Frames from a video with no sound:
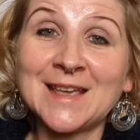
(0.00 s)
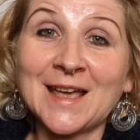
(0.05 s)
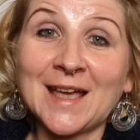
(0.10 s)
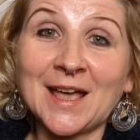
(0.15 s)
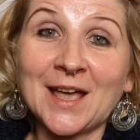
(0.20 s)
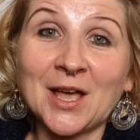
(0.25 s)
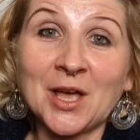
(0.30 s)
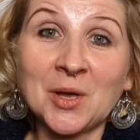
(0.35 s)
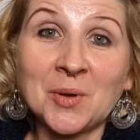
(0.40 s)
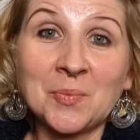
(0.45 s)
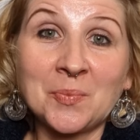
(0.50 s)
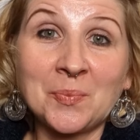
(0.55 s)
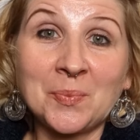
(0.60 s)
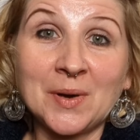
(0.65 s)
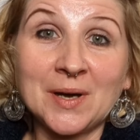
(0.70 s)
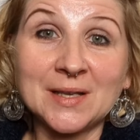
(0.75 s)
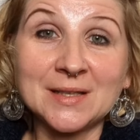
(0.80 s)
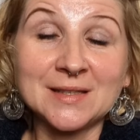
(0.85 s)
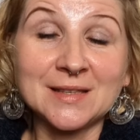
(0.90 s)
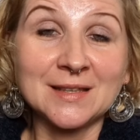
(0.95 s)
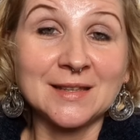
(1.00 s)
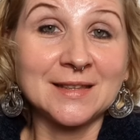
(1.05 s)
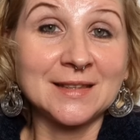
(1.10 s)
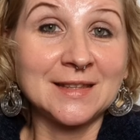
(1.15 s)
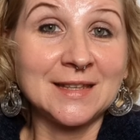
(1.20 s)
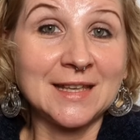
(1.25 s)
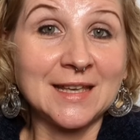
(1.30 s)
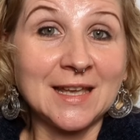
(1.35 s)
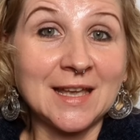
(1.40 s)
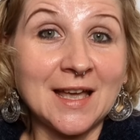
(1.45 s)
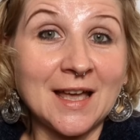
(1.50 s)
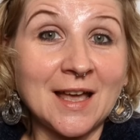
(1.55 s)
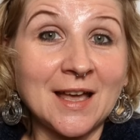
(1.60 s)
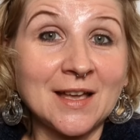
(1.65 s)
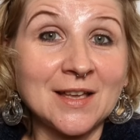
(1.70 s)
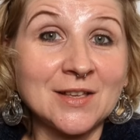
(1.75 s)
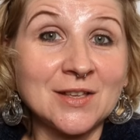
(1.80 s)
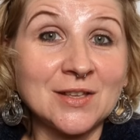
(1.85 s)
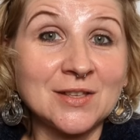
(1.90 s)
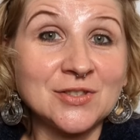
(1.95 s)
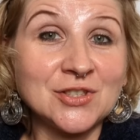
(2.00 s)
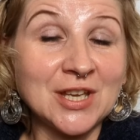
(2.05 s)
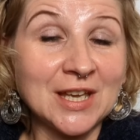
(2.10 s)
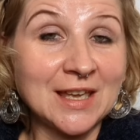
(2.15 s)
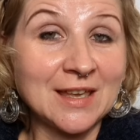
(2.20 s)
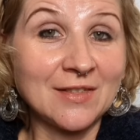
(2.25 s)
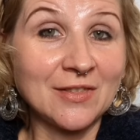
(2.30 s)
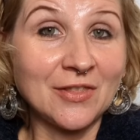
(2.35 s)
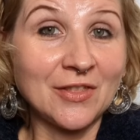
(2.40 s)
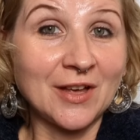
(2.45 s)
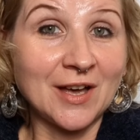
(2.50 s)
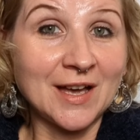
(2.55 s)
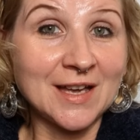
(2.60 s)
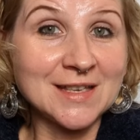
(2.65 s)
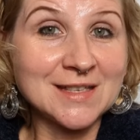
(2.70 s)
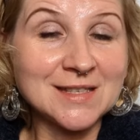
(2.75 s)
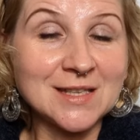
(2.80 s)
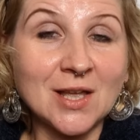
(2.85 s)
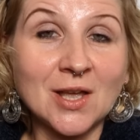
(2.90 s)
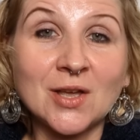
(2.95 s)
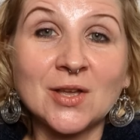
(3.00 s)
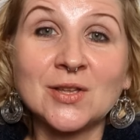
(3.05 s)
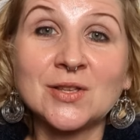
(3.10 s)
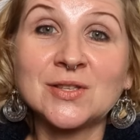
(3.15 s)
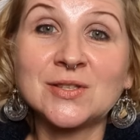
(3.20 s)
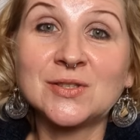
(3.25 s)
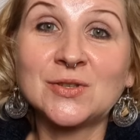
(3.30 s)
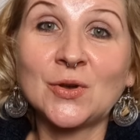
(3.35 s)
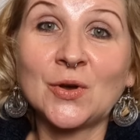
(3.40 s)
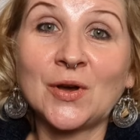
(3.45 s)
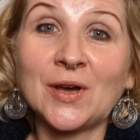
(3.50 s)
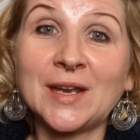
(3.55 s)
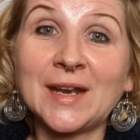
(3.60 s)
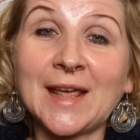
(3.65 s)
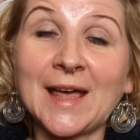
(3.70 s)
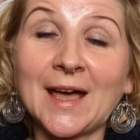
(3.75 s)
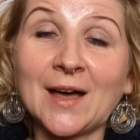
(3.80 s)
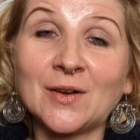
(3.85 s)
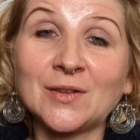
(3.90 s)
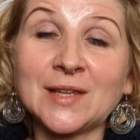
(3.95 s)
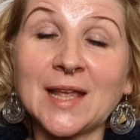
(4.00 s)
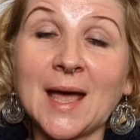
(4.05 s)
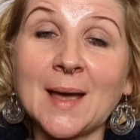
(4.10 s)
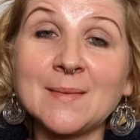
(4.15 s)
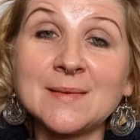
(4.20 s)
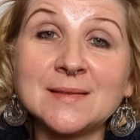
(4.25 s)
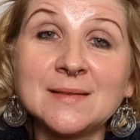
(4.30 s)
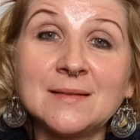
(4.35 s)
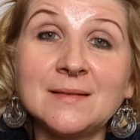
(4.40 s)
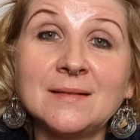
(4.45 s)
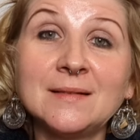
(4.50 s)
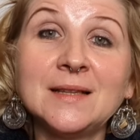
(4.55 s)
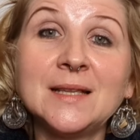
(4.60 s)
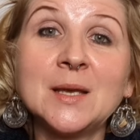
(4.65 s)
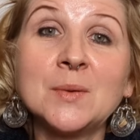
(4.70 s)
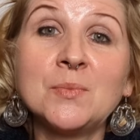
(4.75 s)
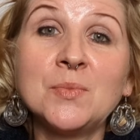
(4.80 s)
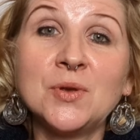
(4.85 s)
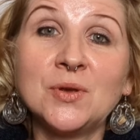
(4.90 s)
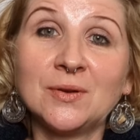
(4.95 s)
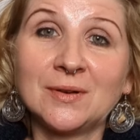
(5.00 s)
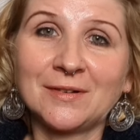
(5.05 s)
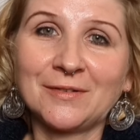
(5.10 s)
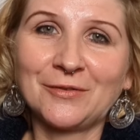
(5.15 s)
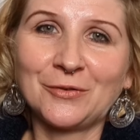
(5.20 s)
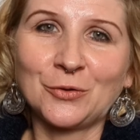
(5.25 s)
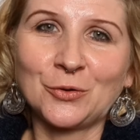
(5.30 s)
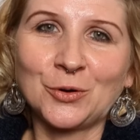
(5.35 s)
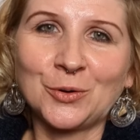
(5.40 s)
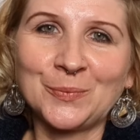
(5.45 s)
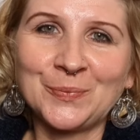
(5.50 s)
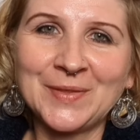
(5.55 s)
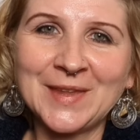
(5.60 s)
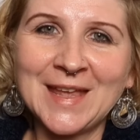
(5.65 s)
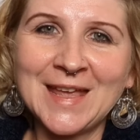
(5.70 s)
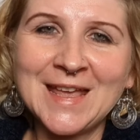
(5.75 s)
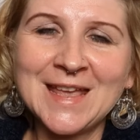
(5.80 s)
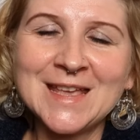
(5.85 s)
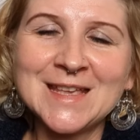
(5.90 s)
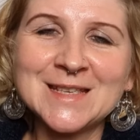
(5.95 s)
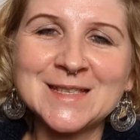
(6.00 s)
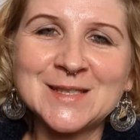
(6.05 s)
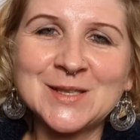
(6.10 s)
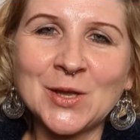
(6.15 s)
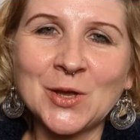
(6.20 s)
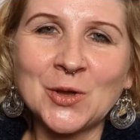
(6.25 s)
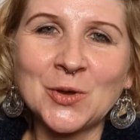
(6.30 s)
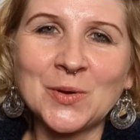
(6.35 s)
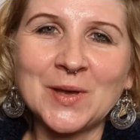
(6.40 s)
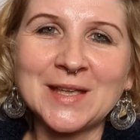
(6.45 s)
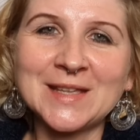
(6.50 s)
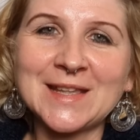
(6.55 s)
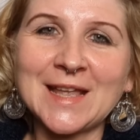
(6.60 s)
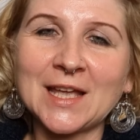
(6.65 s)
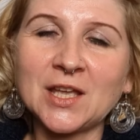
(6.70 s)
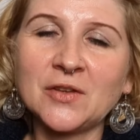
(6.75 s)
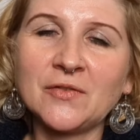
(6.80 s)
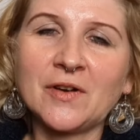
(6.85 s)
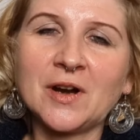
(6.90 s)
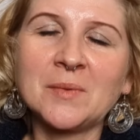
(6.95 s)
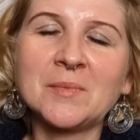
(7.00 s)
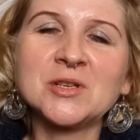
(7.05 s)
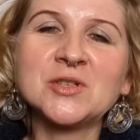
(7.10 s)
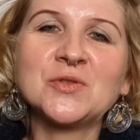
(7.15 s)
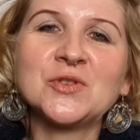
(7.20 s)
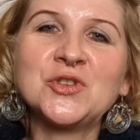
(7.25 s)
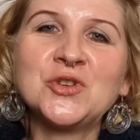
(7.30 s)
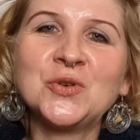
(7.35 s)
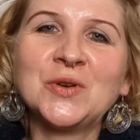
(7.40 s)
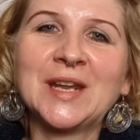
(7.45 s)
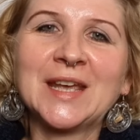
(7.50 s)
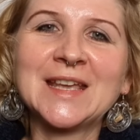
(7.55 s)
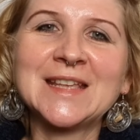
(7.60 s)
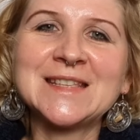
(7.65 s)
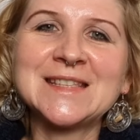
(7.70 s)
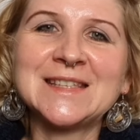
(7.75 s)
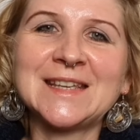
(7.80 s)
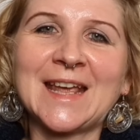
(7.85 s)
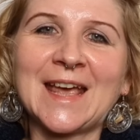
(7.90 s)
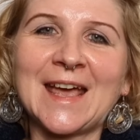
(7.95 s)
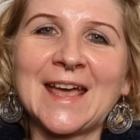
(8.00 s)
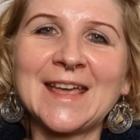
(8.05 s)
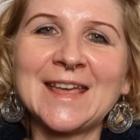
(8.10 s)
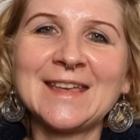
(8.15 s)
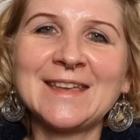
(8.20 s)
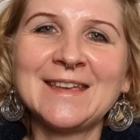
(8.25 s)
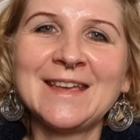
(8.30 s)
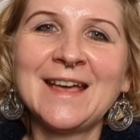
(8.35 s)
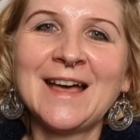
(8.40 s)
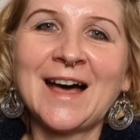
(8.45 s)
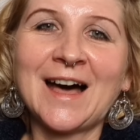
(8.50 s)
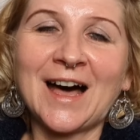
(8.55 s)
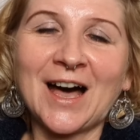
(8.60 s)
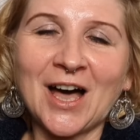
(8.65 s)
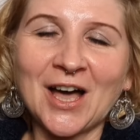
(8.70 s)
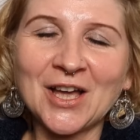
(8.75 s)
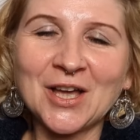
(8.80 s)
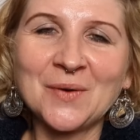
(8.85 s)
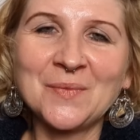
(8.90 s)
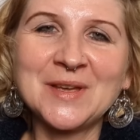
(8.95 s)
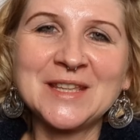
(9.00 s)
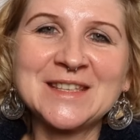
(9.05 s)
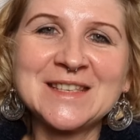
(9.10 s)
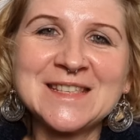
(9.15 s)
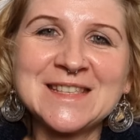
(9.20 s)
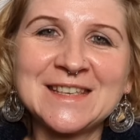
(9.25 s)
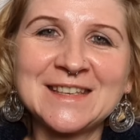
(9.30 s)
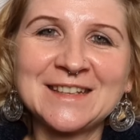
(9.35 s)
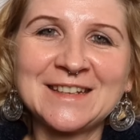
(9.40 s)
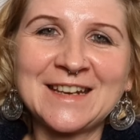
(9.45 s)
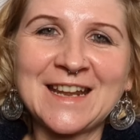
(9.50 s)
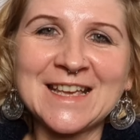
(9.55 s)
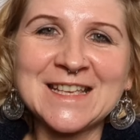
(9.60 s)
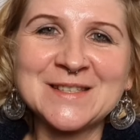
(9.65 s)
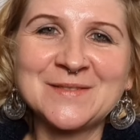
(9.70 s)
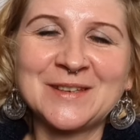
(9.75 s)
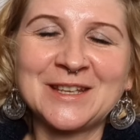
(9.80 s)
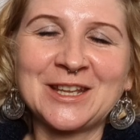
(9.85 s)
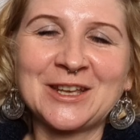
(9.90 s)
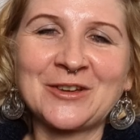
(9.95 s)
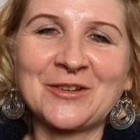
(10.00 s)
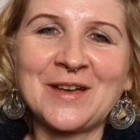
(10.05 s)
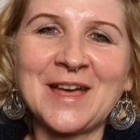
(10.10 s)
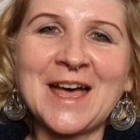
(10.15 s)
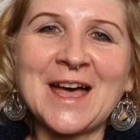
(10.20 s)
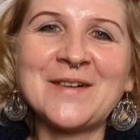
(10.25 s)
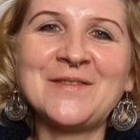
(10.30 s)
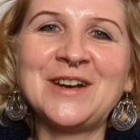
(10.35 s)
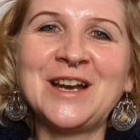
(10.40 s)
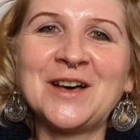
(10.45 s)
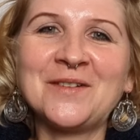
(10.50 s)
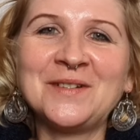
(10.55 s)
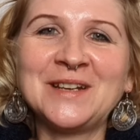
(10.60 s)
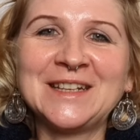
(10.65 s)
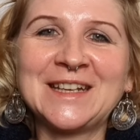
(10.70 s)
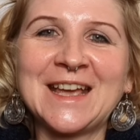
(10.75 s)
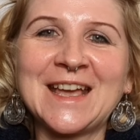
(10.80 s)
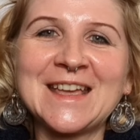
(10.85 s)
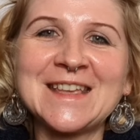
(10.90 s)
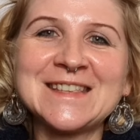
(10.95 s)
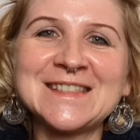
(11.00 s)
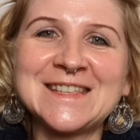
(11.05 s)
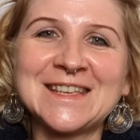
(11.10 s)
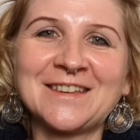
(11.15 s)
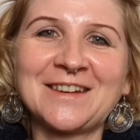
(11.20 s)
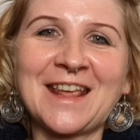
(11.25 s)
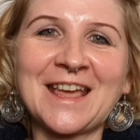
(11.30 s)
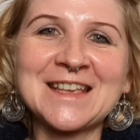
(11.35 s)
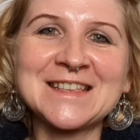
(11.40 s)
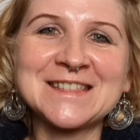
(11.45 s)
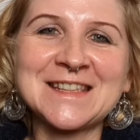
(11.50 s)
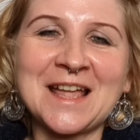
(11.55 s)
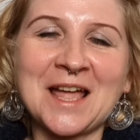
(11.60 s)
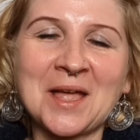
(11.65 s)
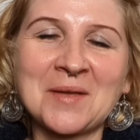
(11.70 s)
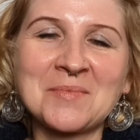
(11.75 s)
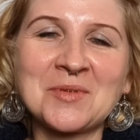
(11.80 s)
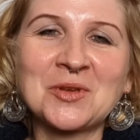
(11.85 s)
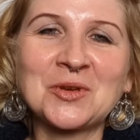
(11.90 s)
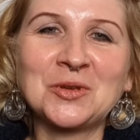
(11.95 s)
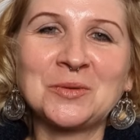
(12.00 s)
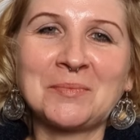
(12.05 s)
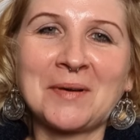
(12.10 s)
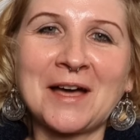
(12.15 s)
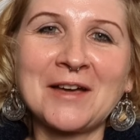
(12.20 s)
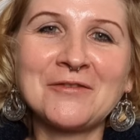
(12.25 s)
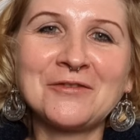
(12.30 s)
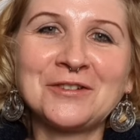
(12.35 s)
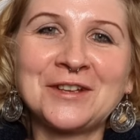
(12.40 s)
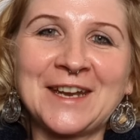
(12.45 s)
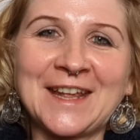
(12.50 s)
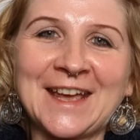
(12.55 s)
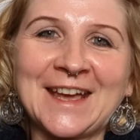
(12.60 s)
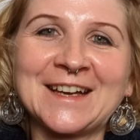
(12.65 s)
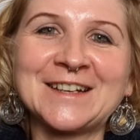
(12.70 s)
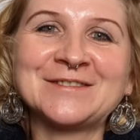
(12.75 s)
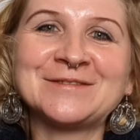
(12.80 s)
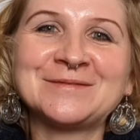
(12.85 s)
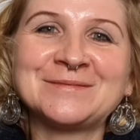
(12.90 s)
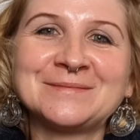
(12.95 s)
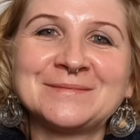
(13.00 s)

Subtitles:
but the chicken thighs turned out absolutely beautiful. So thank you very much for tuning in today. I can't wait to see you in the next video. Have a lovely day. See you next time. Goodbye for now.